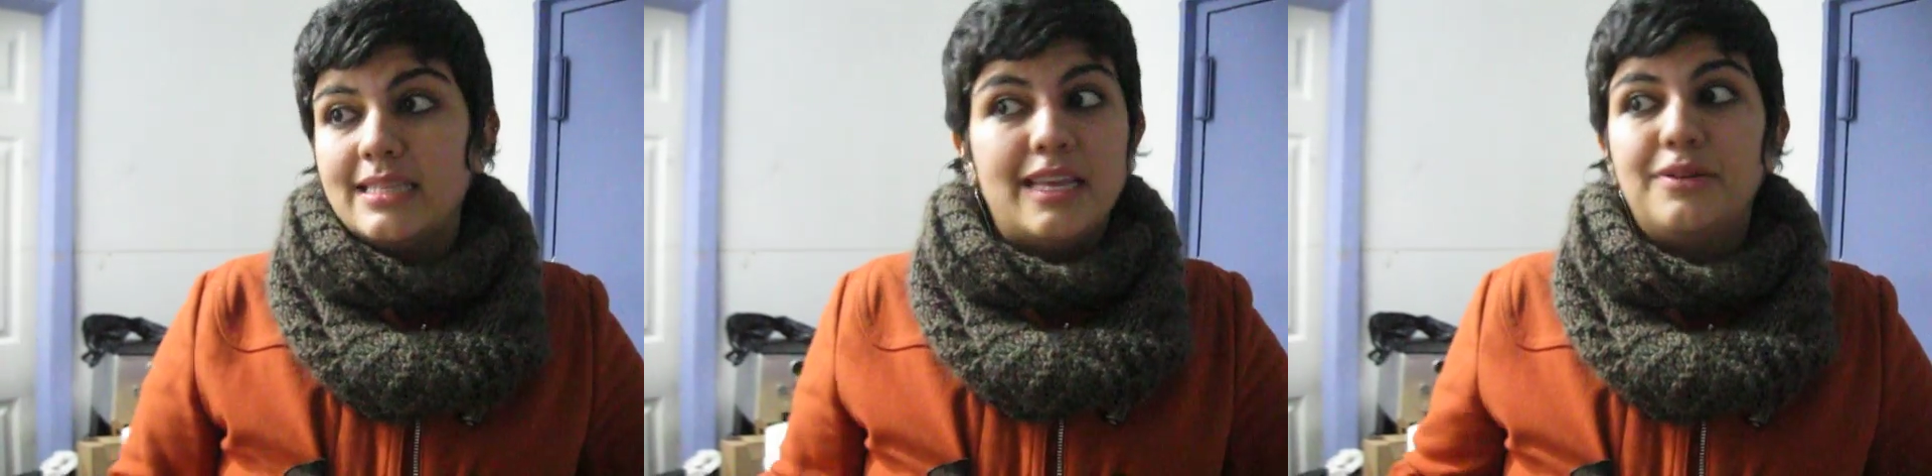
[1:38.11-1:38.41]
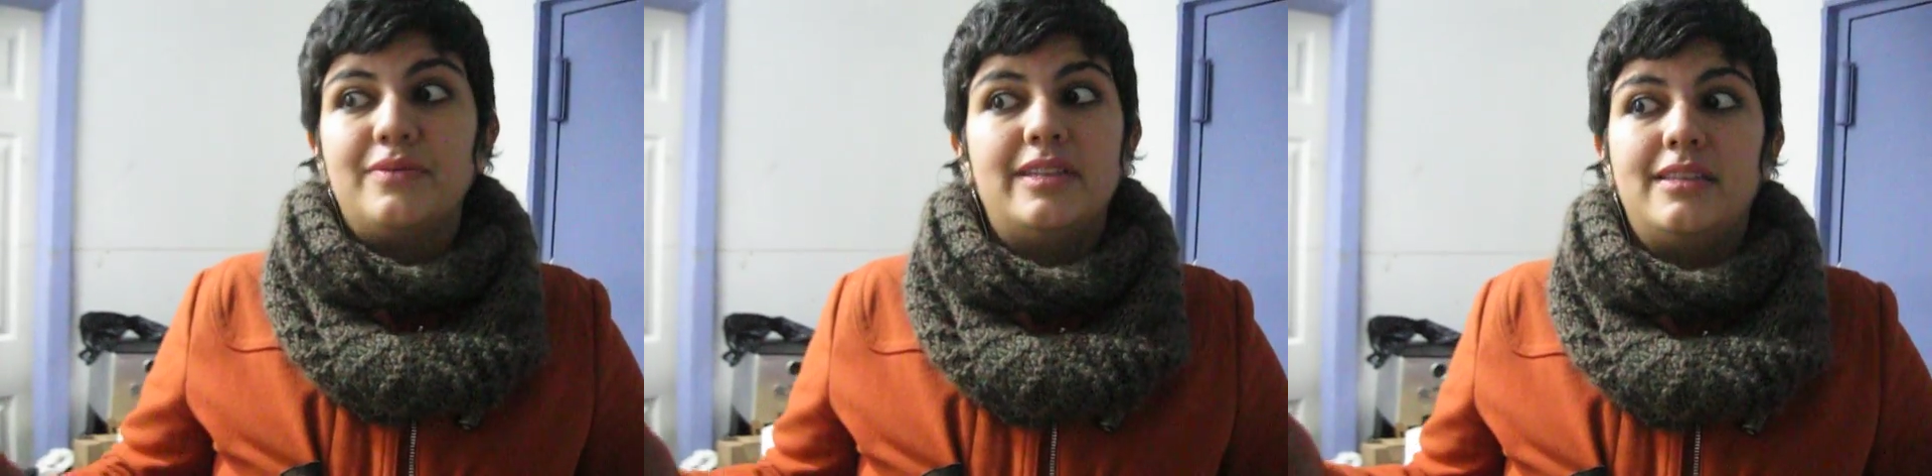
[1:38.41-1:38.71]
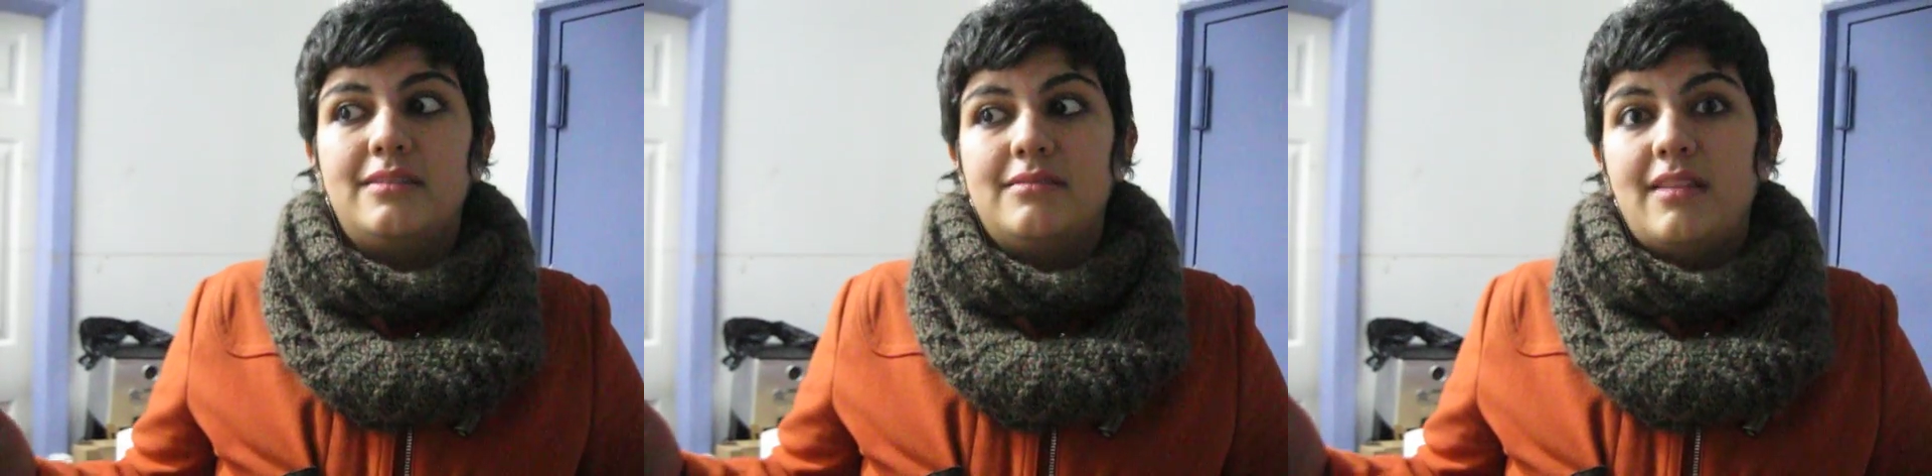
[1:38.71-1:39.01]
they don't really
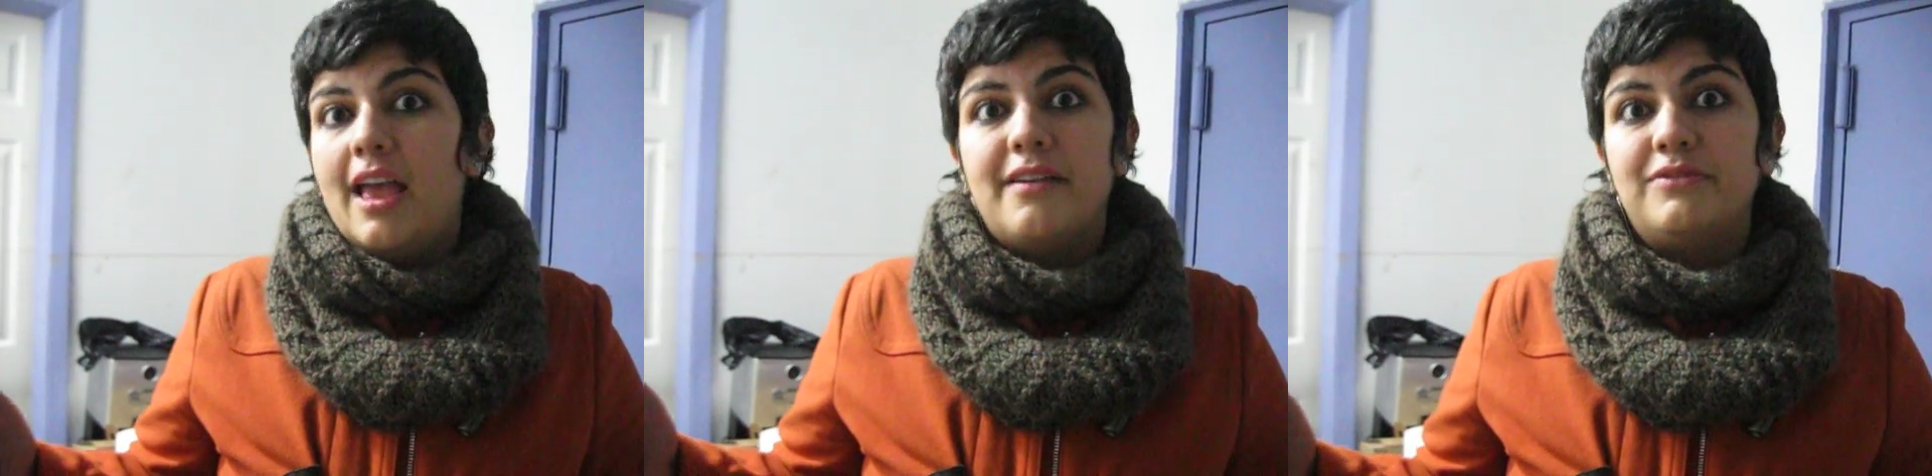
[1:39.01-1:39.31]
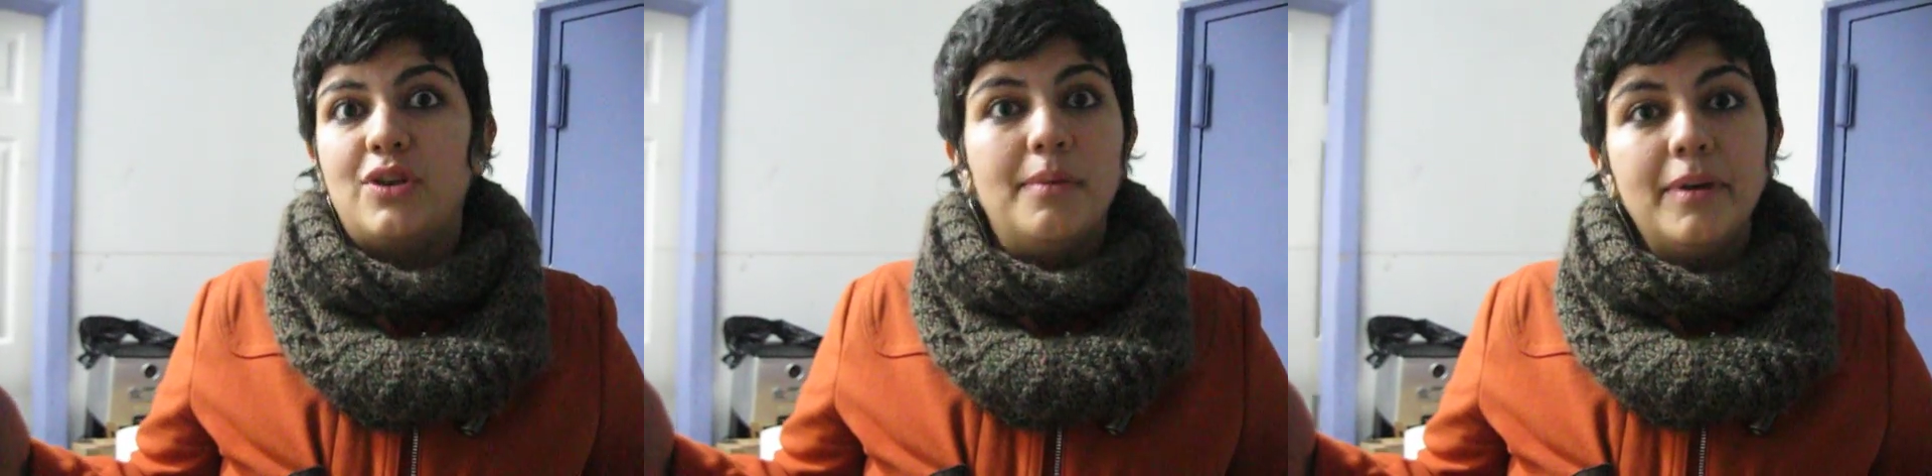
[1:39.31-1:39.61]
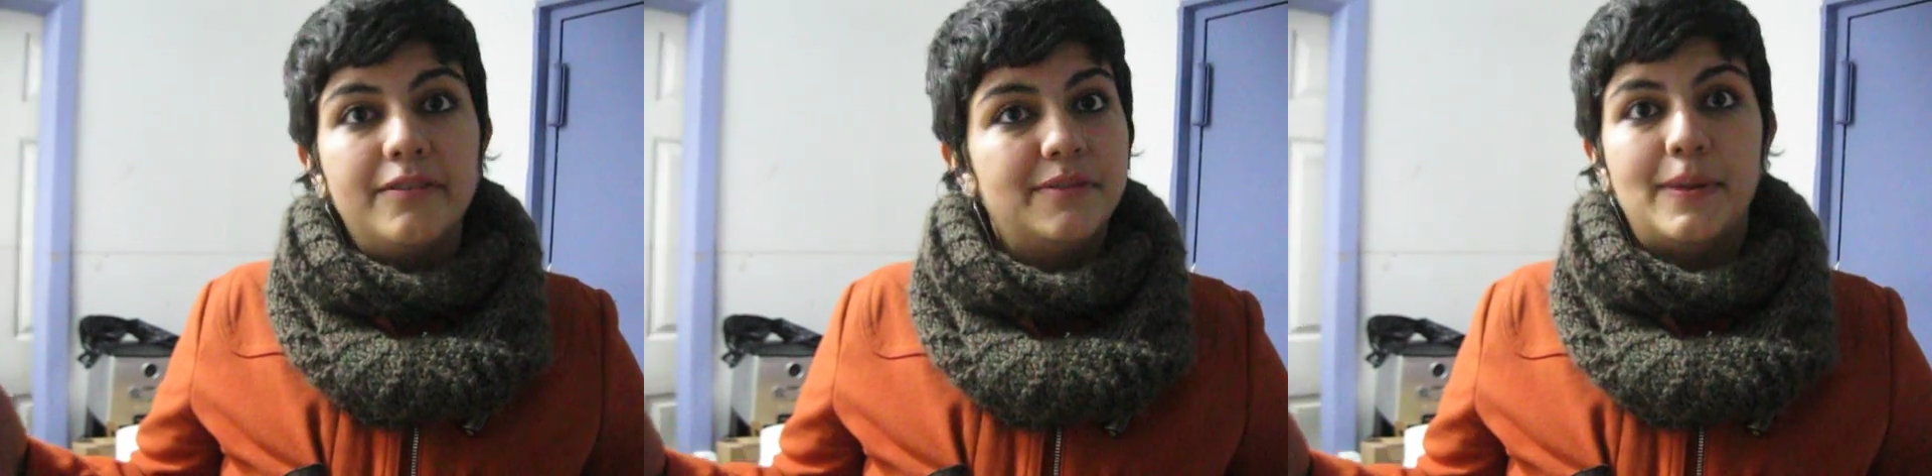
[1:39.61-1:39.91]
have
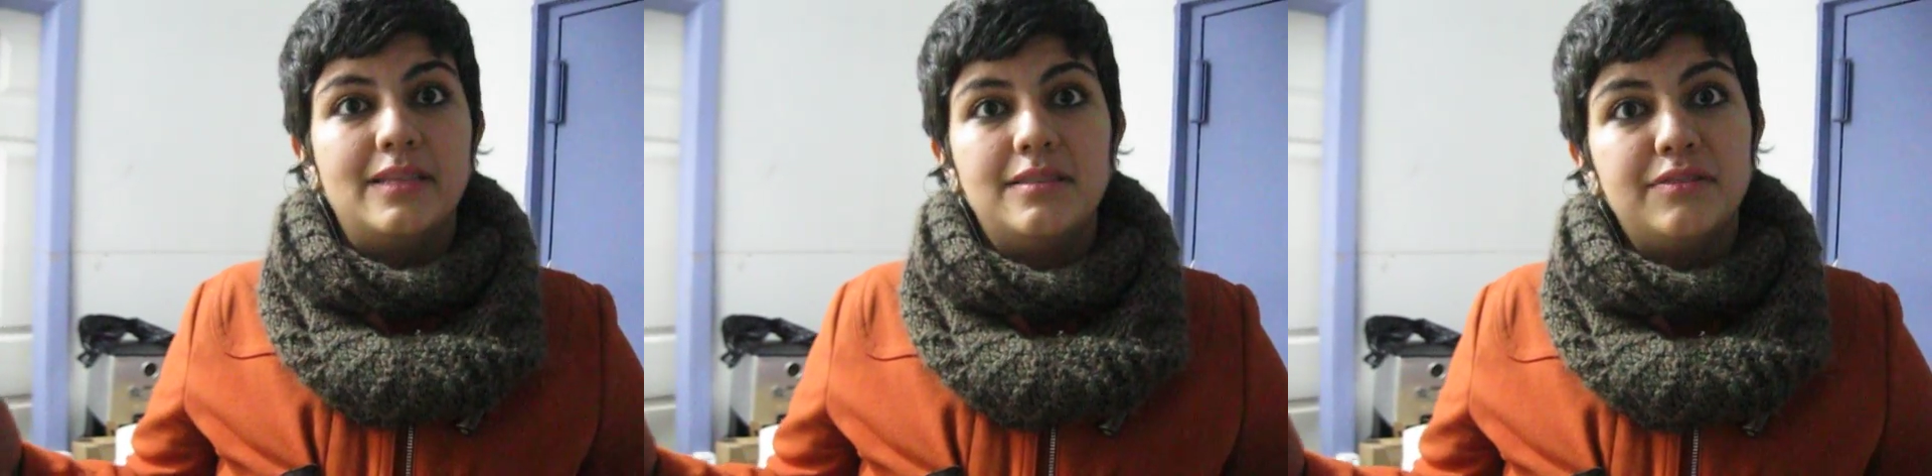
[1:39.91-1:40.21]
drop-off spots.